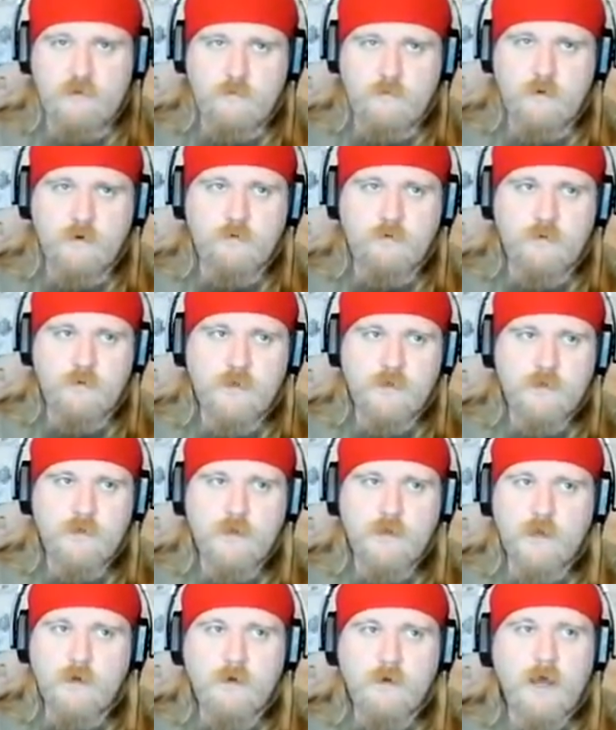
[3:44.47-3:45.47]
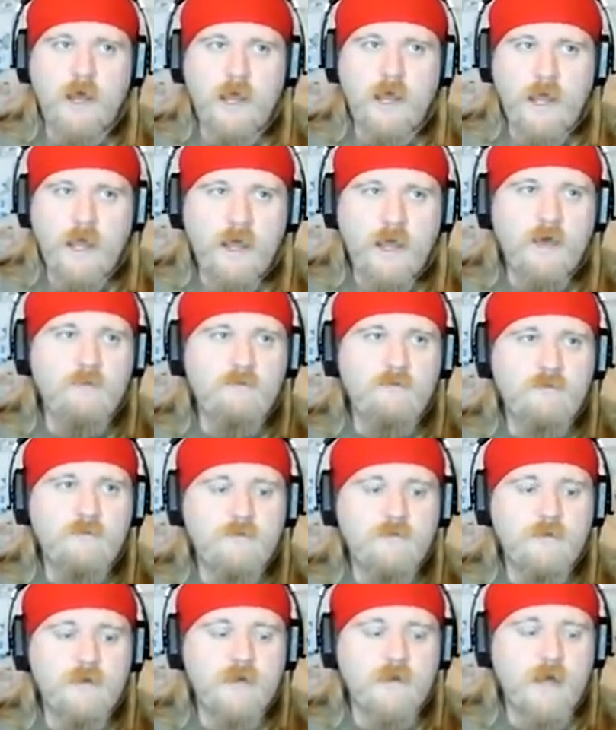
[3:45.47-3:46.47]
to work with.
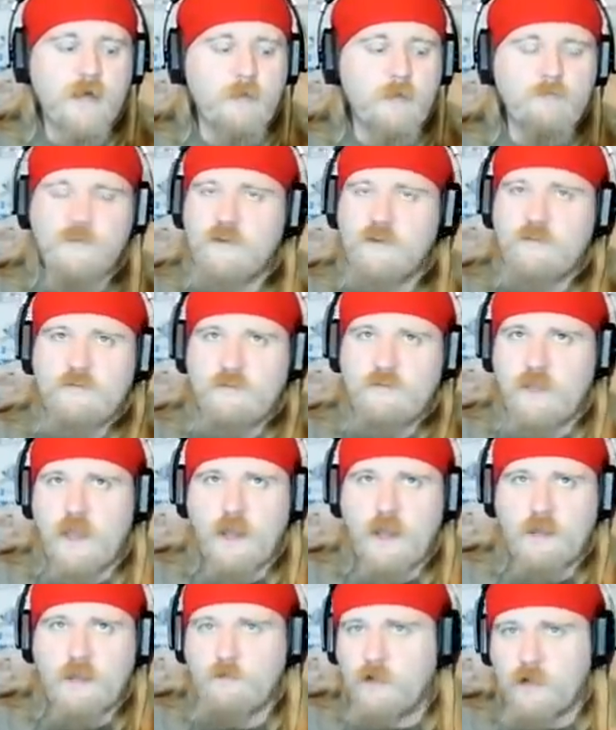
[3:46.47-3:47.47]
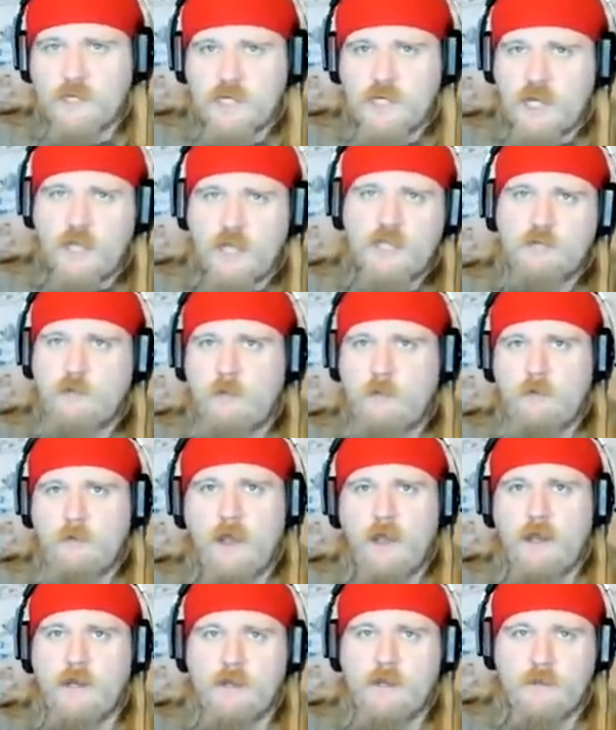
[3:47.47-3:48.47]
I'm very flighty. I want to change my
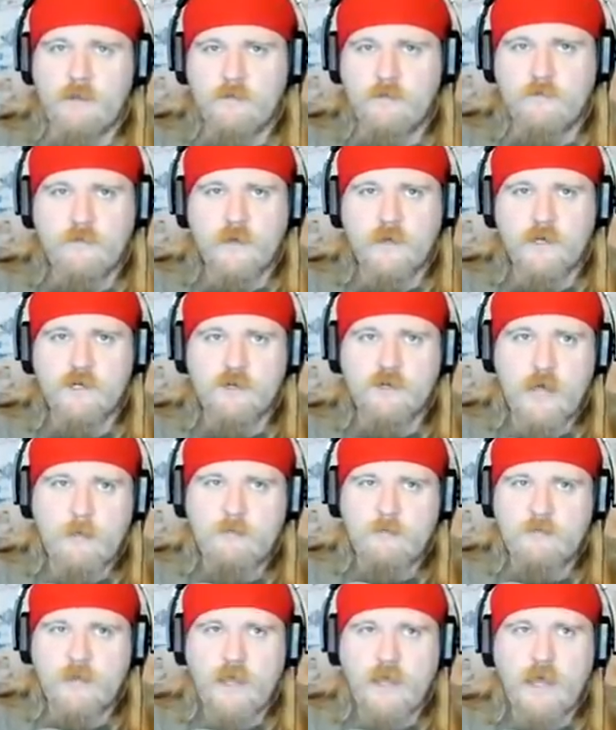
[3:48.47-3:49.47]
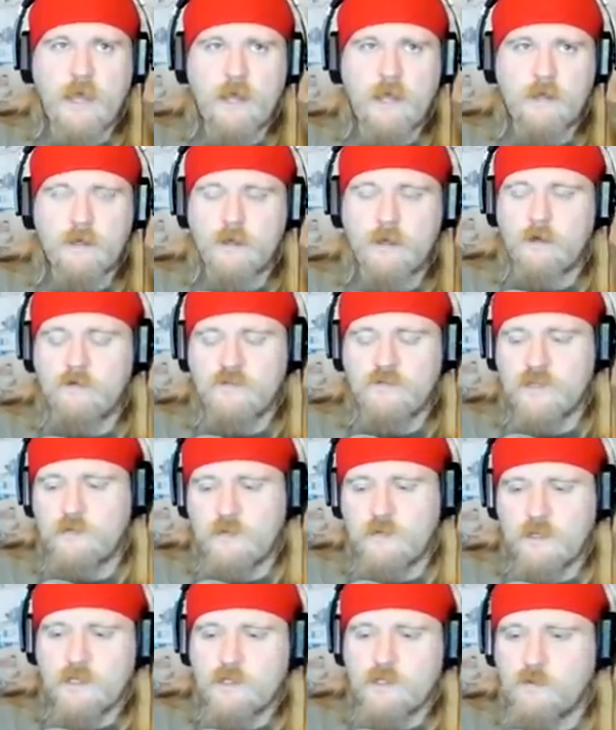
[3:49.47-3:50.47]
mind at the fucking drop of a hat. If
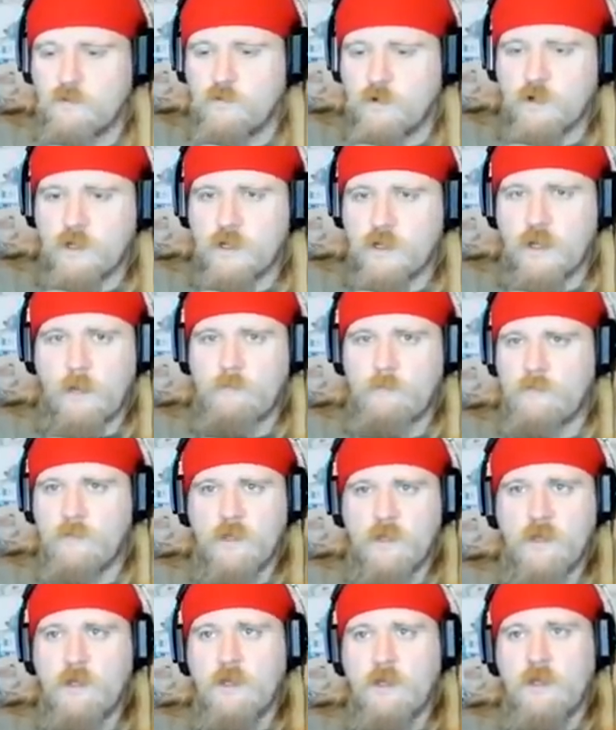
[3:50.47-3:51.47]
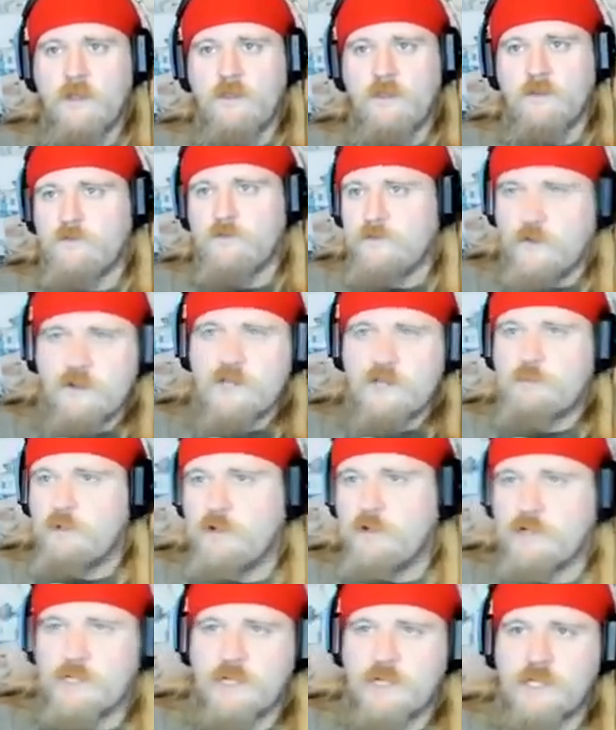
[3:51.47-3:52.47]
something isn't working, I'm the first
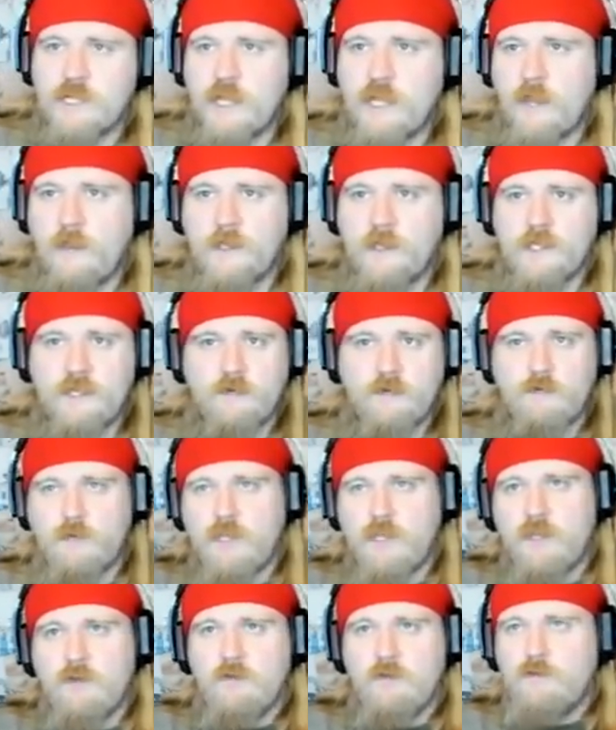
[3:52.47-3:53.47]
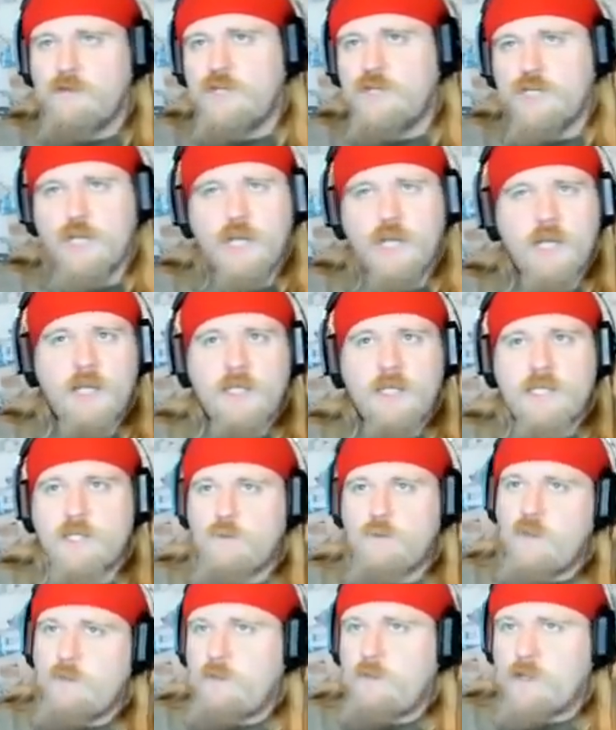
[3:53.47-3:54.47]
person to say, let's do huge,
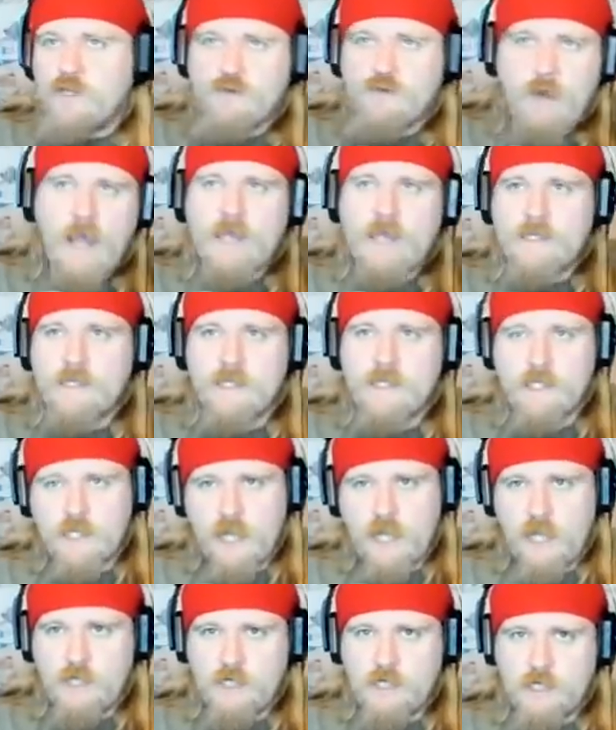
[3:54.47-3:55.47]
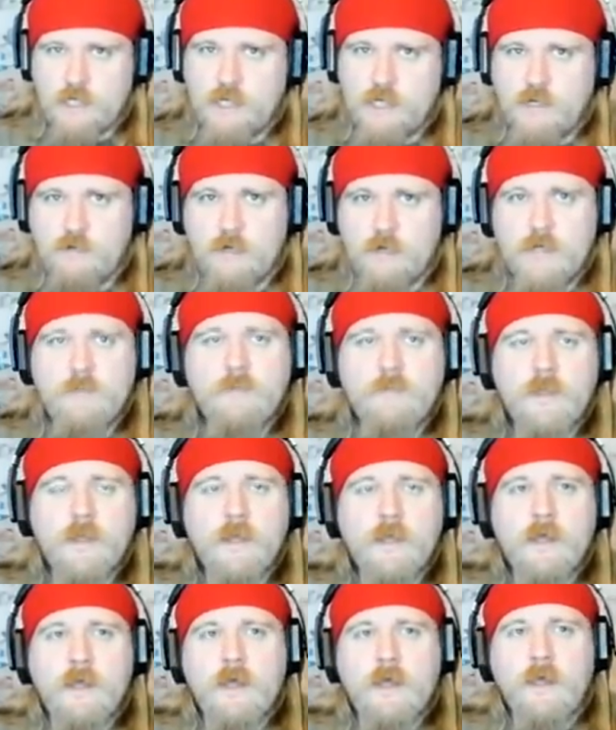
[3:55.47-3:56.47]
sweeping, drastic changes to it.
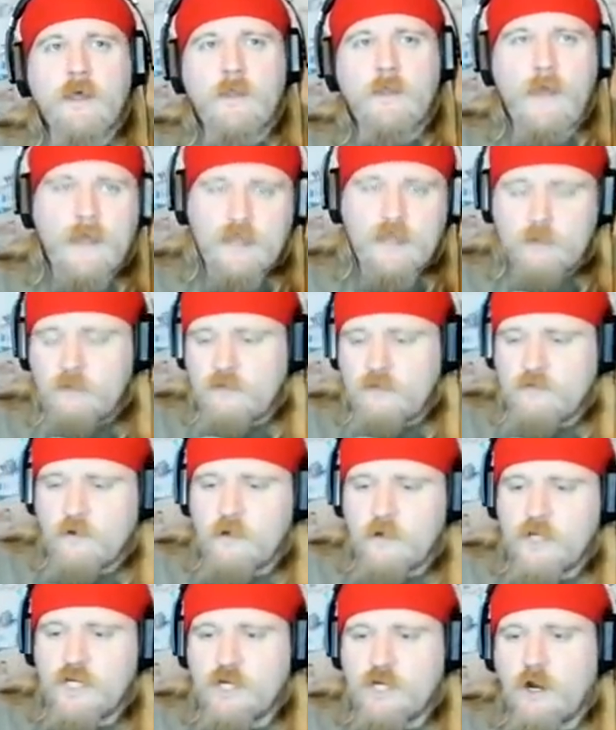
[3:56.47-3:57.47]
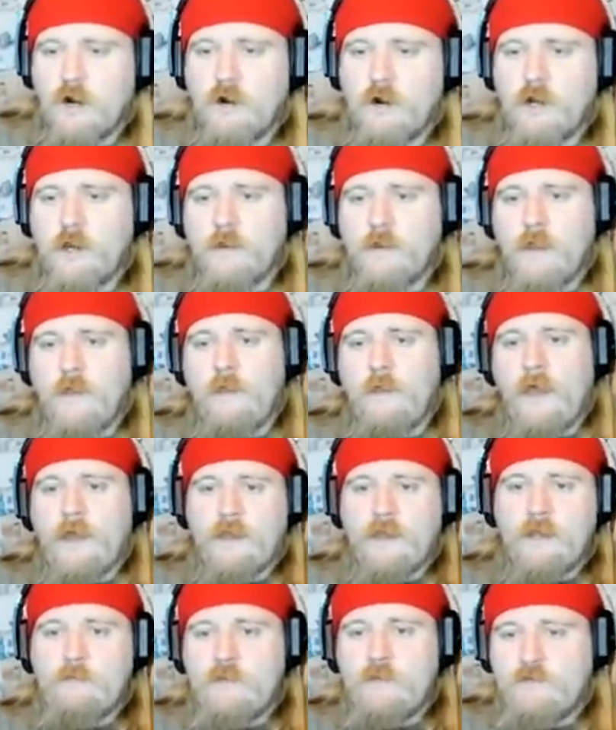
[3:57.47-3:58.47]
And that can be very jarring, and
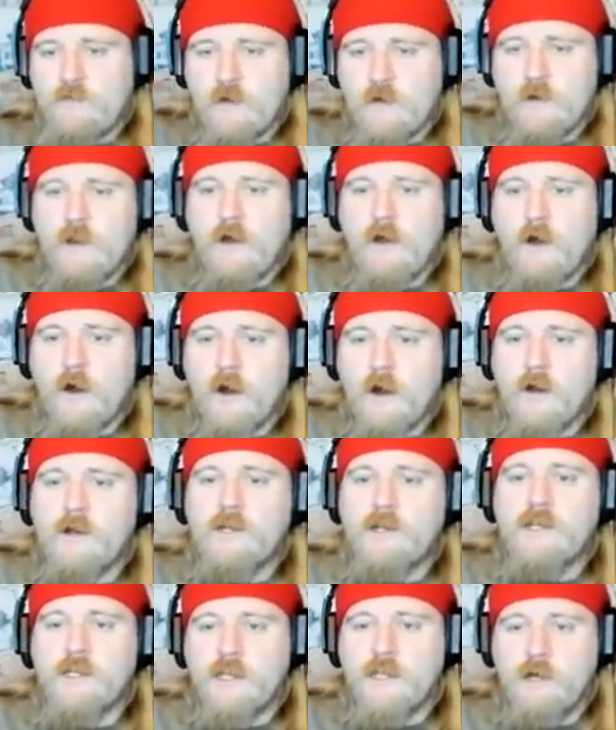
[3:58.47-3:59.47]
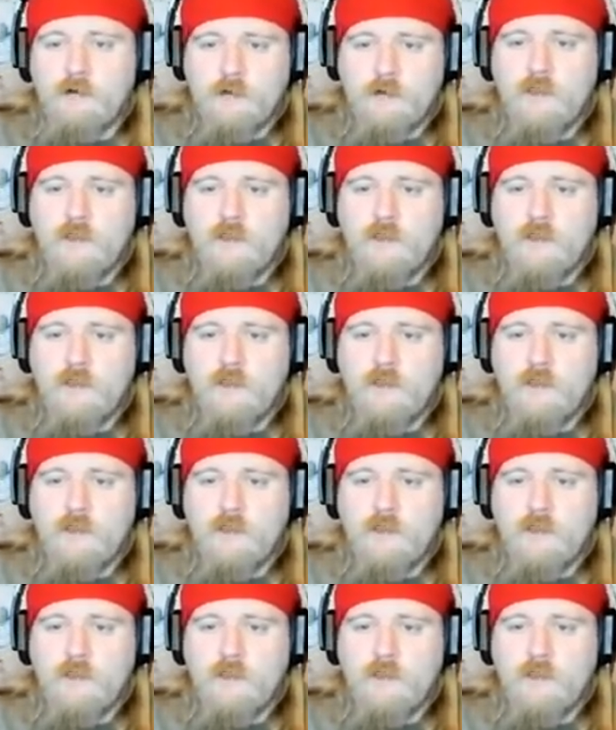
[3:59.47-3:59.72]
that can be very hard to go